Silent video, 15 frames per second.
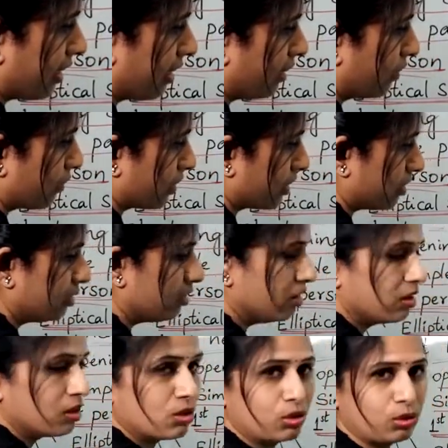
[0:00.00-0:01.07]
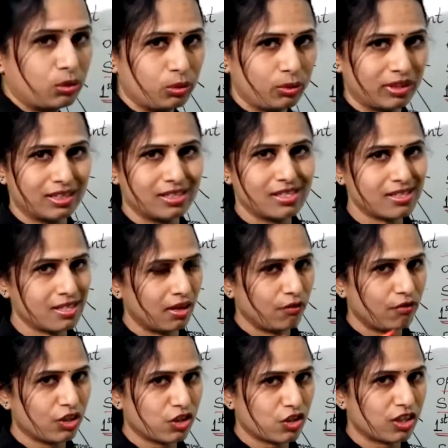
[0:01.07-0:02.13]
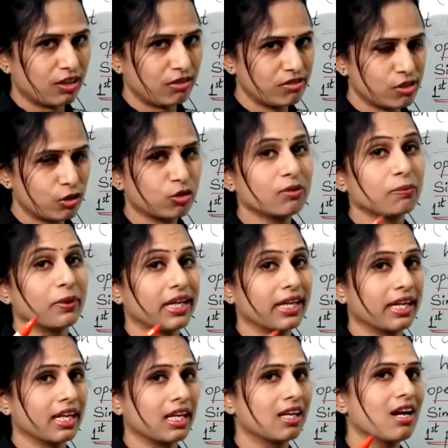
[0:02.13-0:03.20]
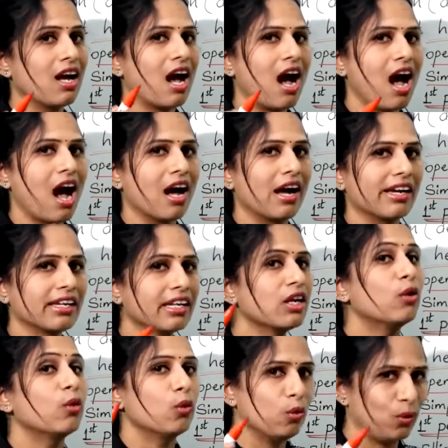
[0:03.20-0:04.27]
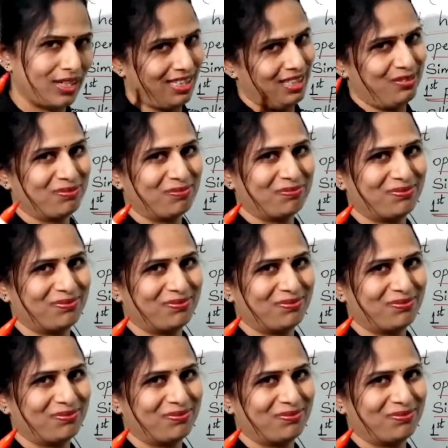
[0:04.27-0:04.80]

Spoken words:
I have written 2 L's, which gives you the meaning I will.